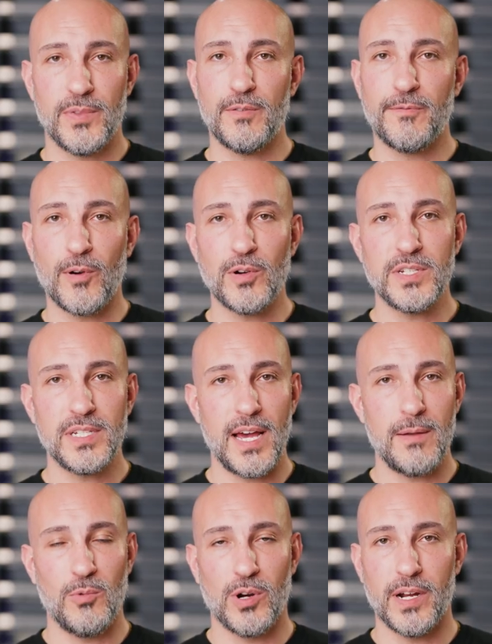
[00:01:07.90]
The first
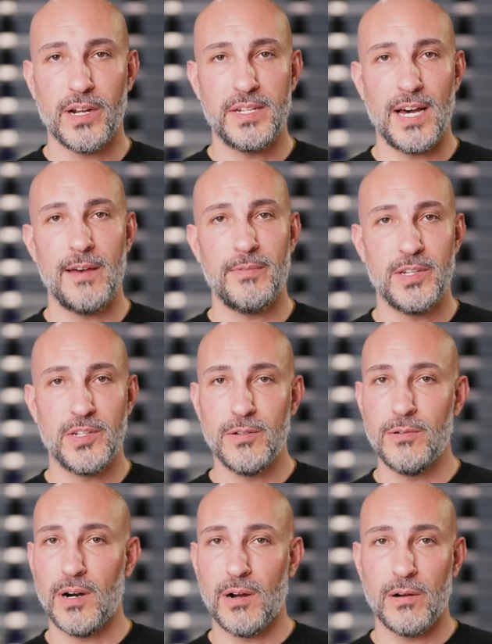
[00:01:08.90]
set we're going to dive
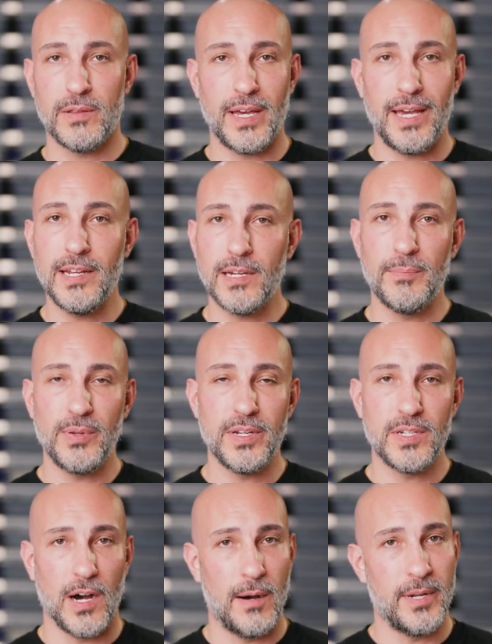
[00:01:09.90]
into are the incomplete
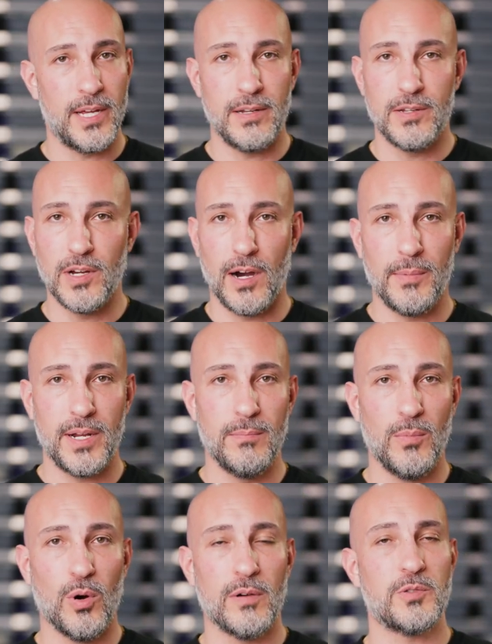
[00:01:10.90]
dominant and dominant
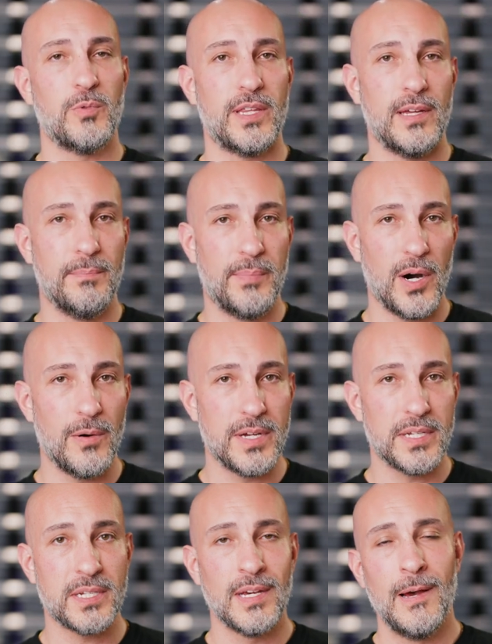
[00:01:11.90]
morphs within
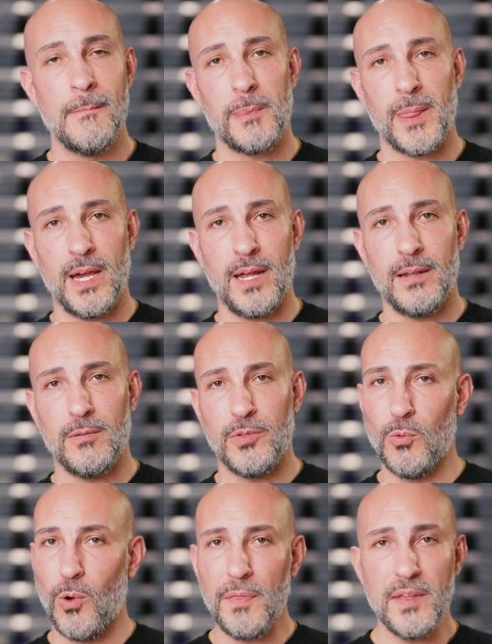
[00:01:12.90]
Boas. And the
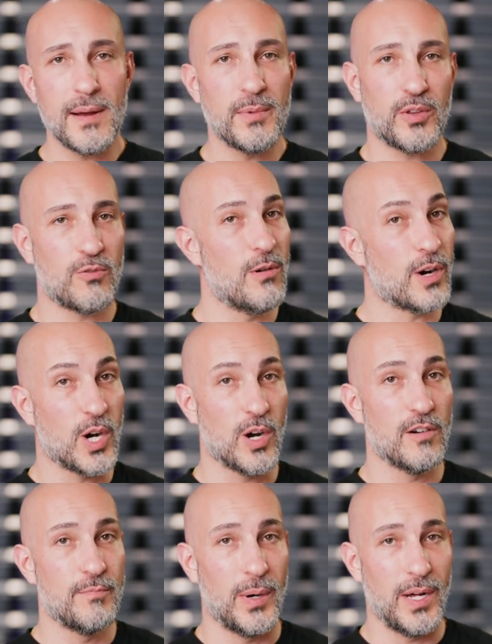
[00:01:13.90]
one that I'm going to throw a
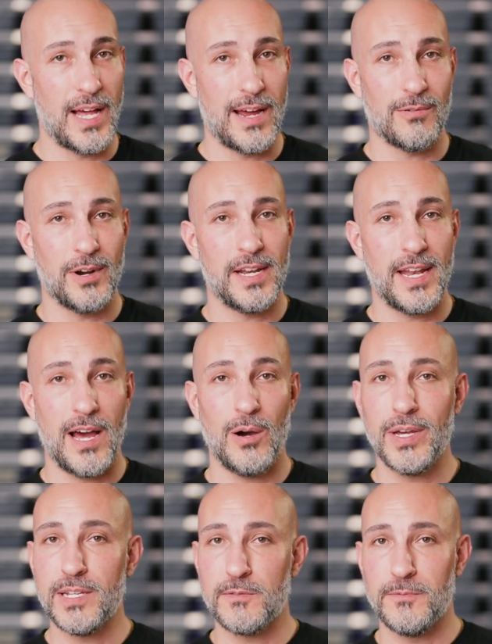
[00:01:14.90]
curveball at right now
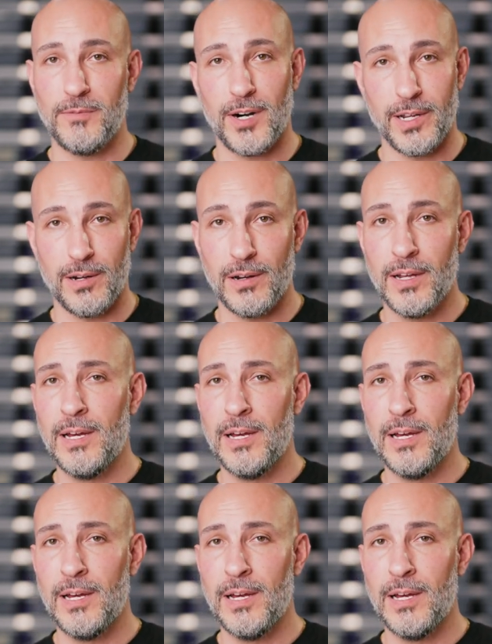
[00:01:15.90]
is Fire.